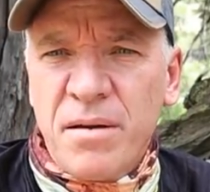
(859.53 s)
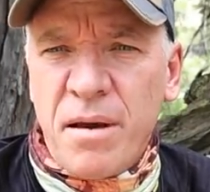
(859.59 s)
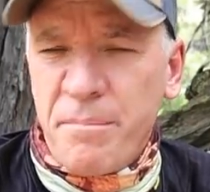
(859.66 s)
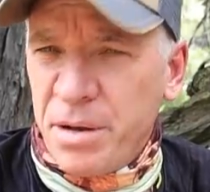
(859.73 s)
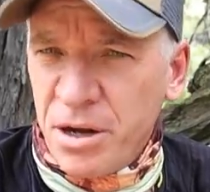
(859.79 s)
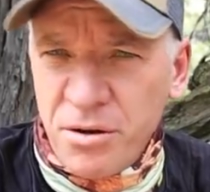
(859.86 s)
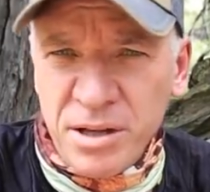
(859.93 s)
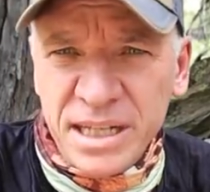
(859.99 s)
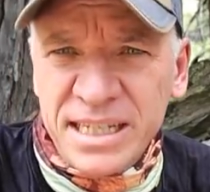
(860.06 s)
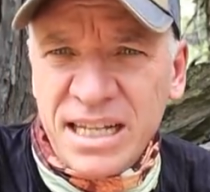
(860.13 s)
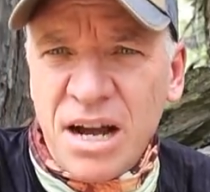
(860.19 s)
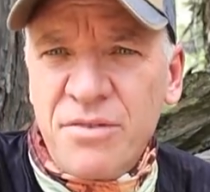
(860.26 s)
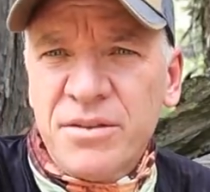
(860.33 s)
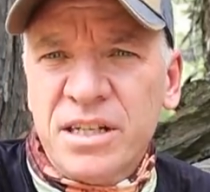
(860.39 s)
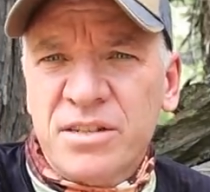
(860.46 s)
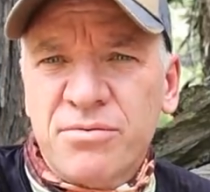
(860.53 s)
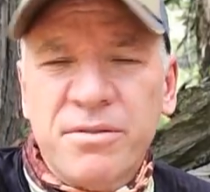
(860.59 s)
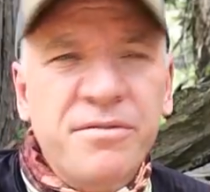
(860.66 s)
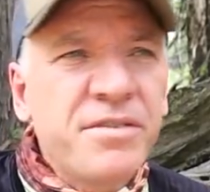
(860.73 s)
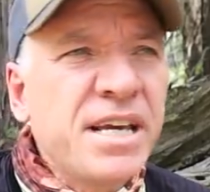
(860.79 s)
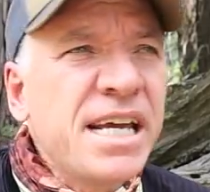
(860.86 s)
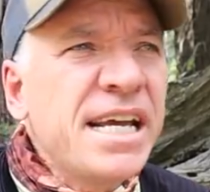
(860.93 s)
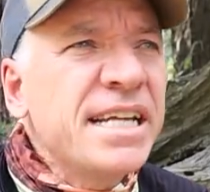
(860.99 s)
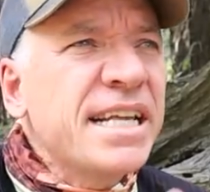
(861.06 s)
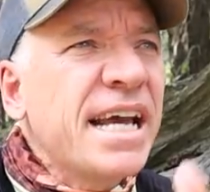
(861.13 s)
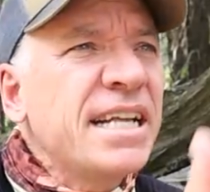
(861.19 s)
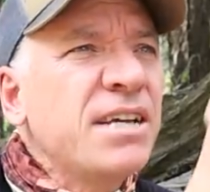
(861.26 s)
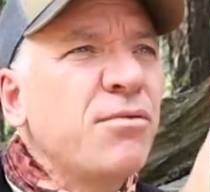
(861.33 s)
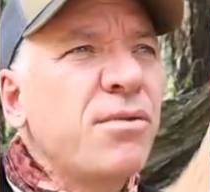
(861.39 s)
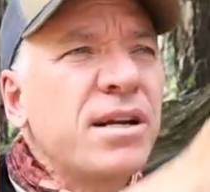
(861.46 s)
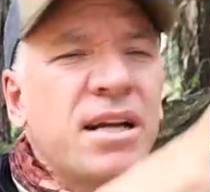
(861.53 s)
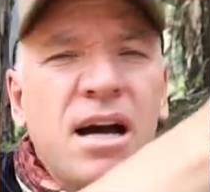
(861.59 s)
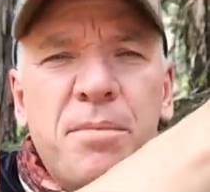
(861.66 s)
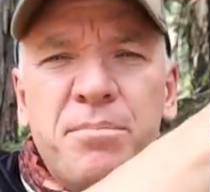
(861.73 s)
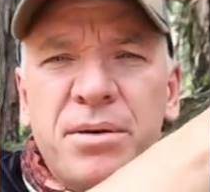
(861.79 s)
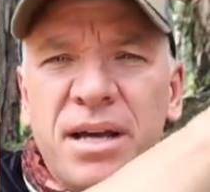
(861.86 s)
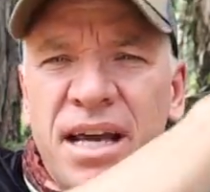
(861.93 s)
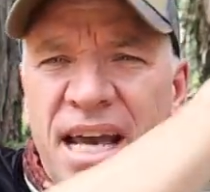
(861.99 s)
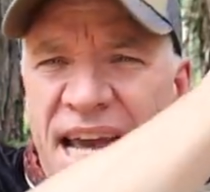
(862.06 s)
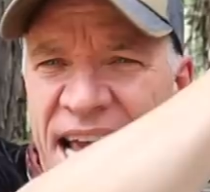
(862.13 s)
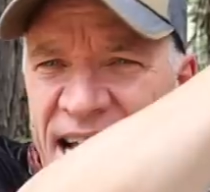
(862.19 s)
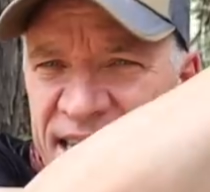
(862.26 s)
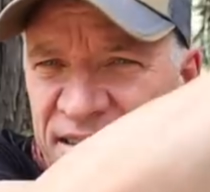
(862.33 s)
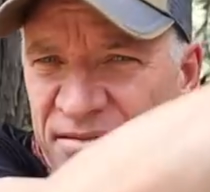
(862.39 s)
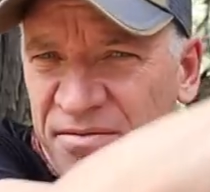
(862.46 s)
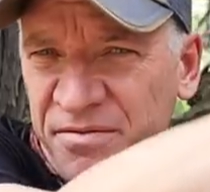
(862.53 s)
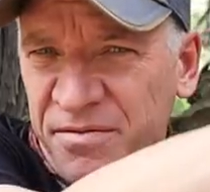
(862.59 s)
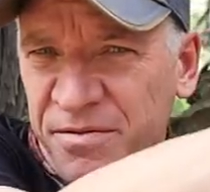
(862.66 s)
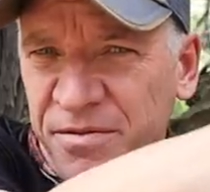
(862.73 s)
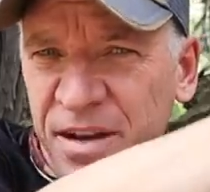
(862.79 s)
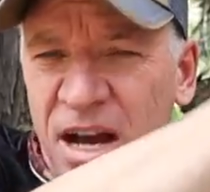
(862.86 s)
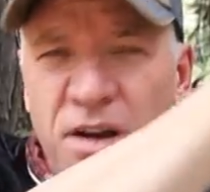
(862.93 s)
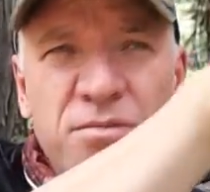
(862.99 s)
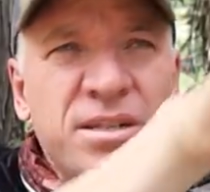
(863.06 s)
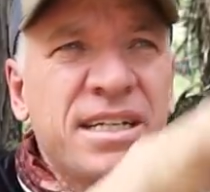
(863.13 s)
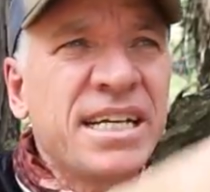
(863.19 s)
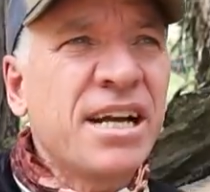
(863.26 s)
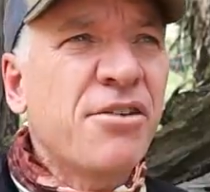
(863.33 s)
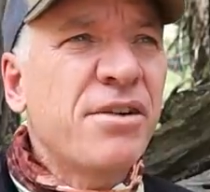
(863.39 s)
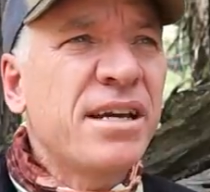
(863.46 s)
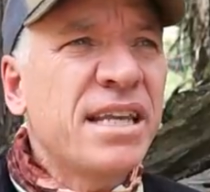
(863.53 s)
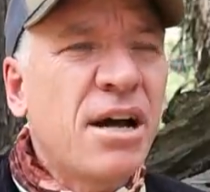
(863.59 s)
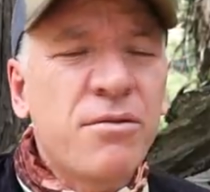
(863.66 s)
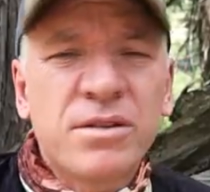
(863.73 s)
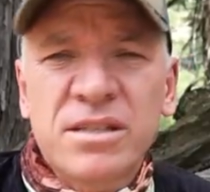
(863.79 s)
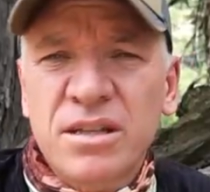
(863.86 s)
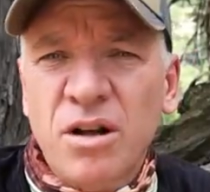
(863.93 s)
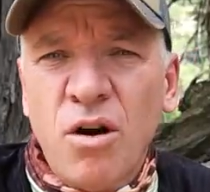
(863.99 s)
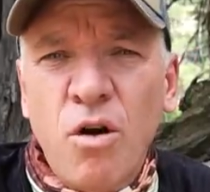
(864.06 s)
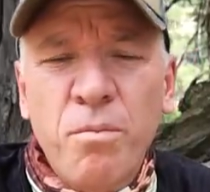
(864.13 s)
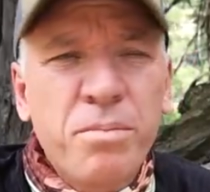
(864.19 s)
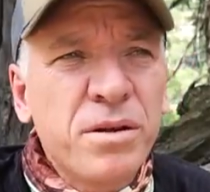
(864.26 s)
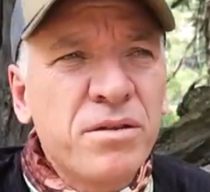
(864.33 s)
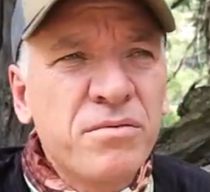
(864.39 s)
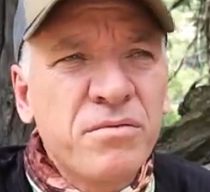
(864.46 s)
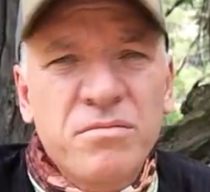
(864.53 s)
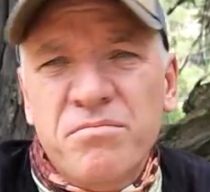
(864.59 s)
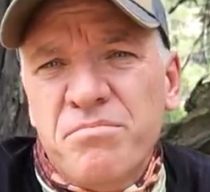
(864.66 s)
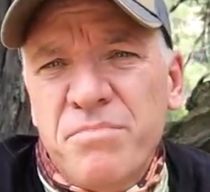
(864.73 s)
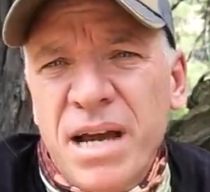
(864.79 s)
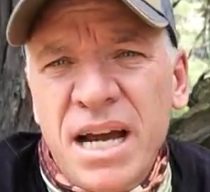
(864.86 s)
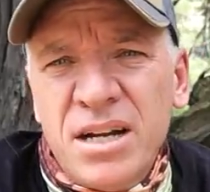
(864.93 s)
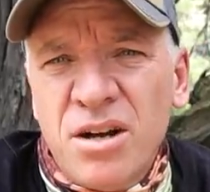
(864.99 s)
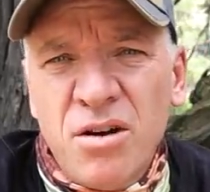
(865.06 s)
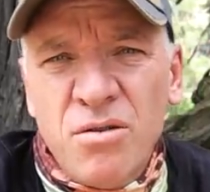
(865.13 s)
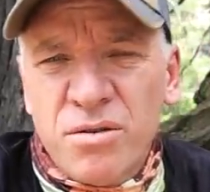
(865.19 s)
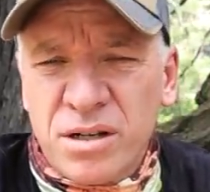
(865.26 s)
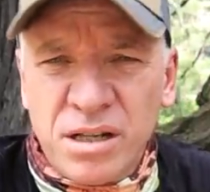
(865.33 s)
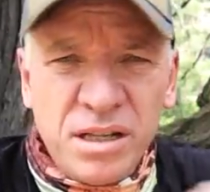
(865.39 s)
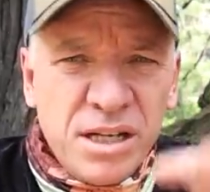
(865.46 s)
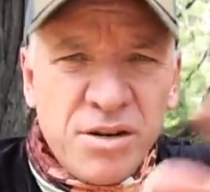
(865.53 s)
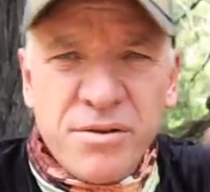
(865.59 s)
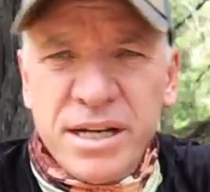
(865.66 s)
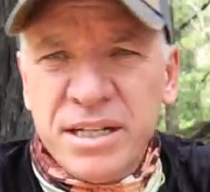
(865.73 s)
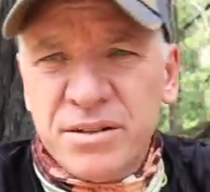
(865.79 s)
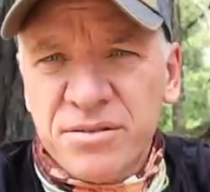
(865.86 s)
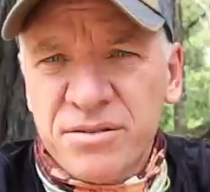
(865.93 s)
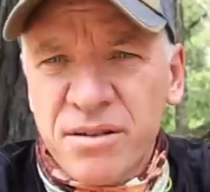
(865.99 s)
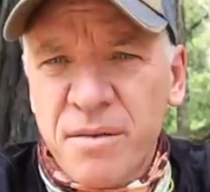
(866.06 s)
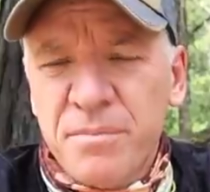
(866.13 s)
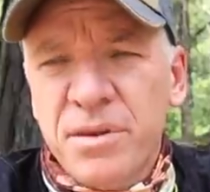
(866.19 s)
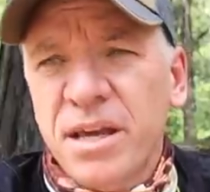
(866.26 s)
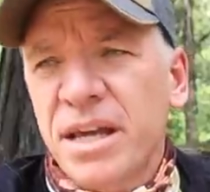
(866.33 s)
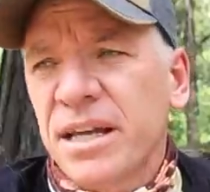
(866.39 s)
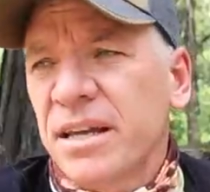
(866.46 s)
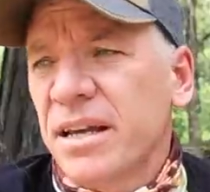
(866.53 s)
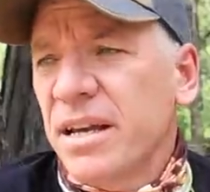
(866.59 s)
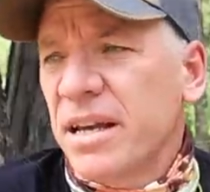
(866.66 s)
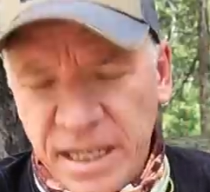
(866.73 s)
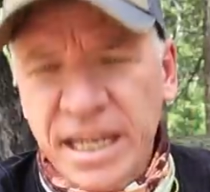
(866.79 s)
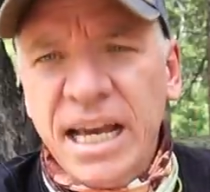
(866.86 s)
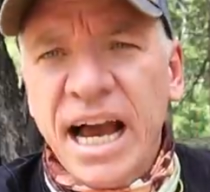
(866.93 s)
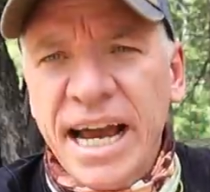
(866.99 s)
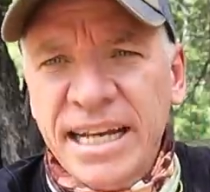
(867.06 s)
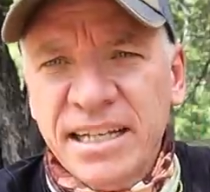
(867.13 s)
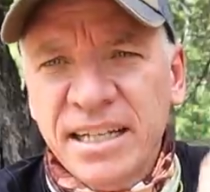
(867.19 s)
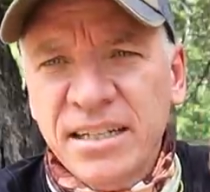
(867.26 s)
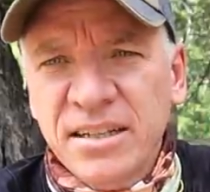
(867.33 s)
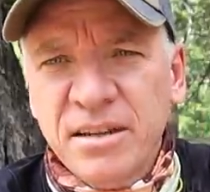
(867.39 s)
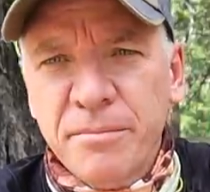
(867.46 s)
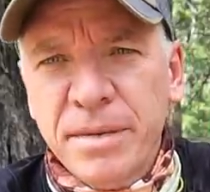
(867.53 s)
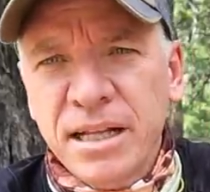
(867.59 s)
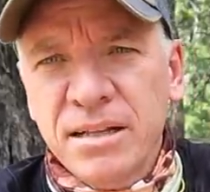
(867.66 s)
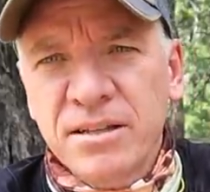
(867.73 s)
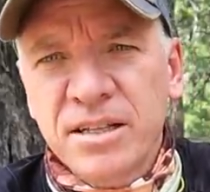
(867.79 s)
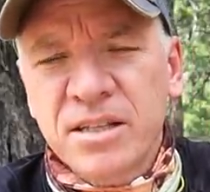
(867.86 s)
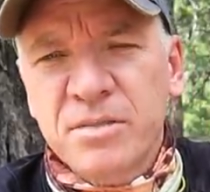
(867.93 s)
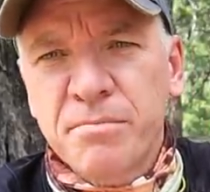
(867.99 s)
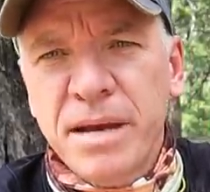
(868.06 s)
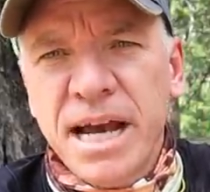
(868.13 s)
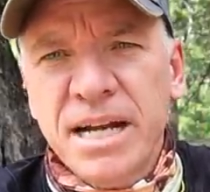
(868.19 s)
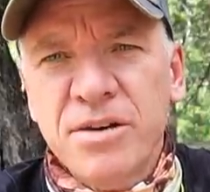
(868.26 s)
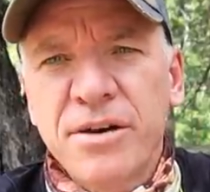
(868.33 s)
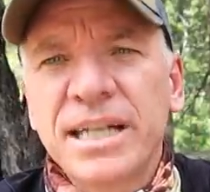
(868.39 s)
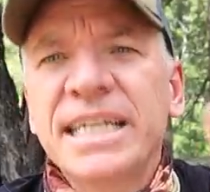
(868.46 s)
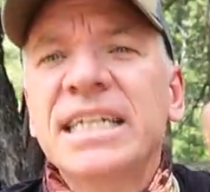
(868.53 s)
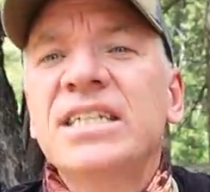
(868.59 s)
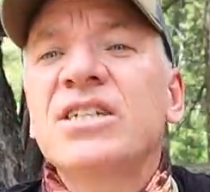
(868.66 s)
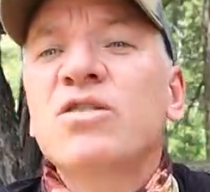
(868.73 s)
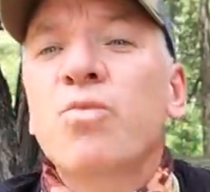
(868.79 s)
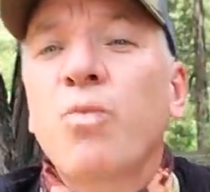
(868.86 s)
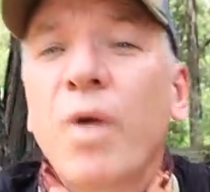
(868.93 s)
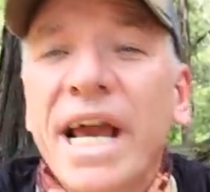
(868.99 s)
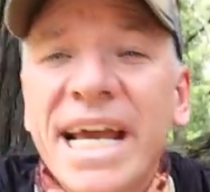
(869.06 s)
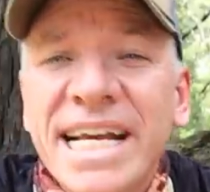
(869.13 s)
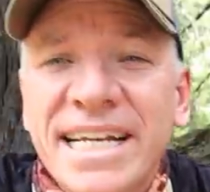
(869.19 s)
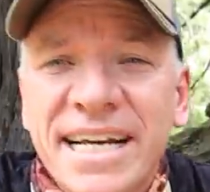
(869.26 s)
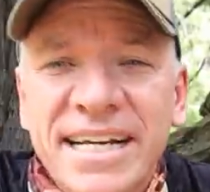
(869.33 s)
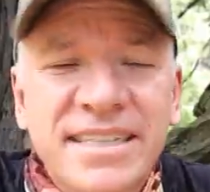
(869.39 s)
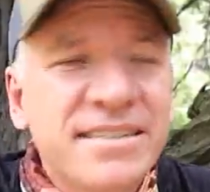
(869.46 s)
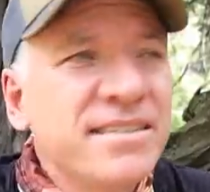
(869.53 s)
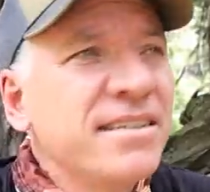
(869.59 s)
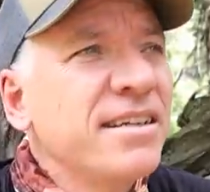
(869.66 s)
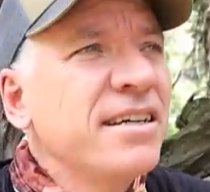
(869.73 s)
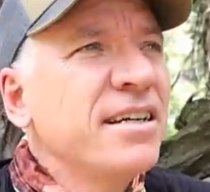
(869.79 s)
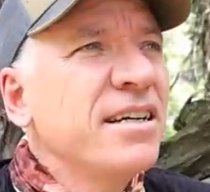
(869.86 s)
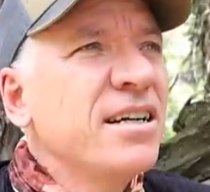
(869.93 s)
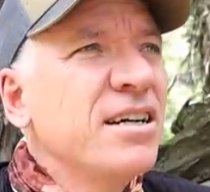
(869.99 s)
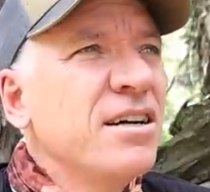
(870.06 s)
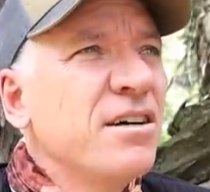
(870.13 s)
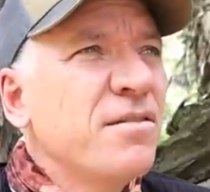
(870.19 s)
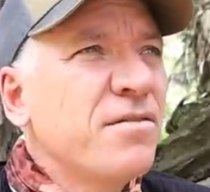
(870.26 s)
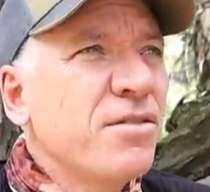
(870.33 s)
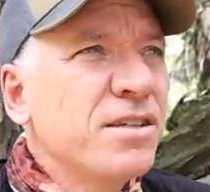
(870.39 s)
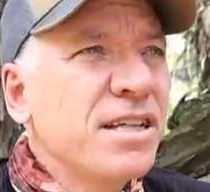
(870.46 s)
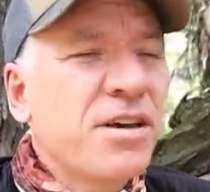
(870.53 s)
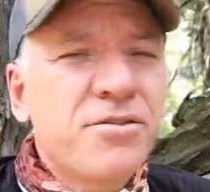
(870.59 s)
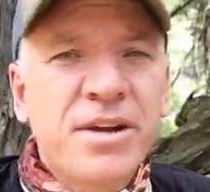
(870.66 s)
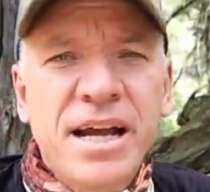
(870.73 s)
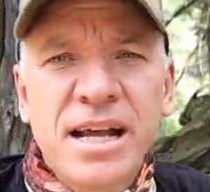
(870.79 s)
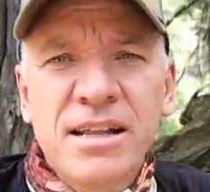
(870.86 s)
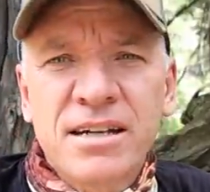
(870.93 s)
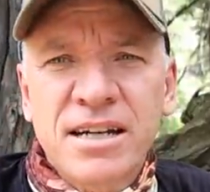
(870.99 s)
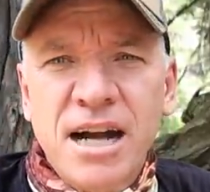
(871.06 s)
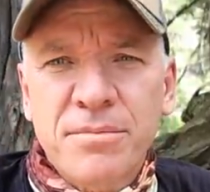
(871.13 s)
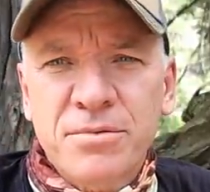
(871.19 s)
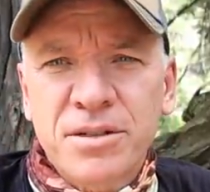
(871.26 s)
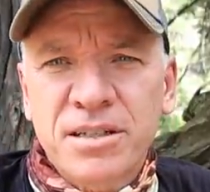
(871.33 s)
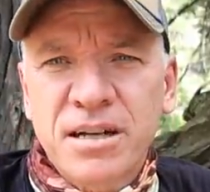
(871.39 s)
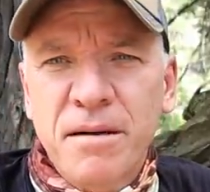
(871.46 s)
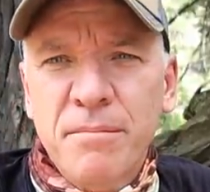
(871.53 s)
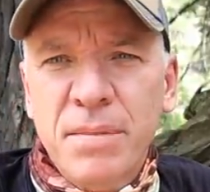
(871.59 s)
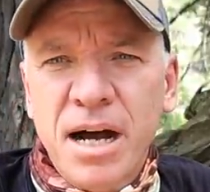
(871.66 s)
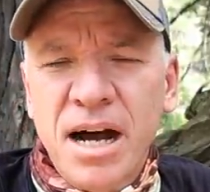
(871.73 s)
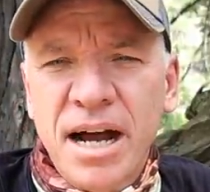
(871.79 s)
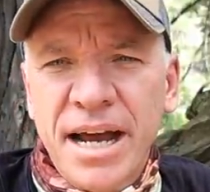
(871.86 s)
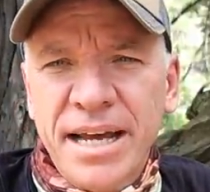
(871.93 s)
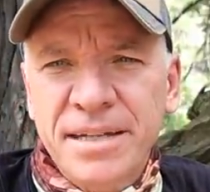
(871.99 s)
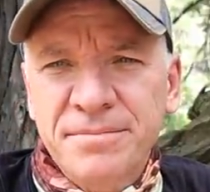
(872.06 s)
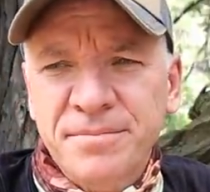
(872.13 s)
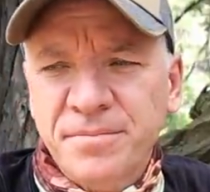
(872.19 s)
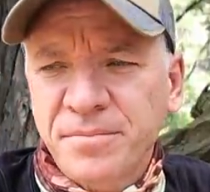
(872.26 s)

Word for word: apparently down this ravine, and he went up and found an area that was an open meadow clearing or something. He hiked into the middle of this meadow and he just waited for another helicopter to come by.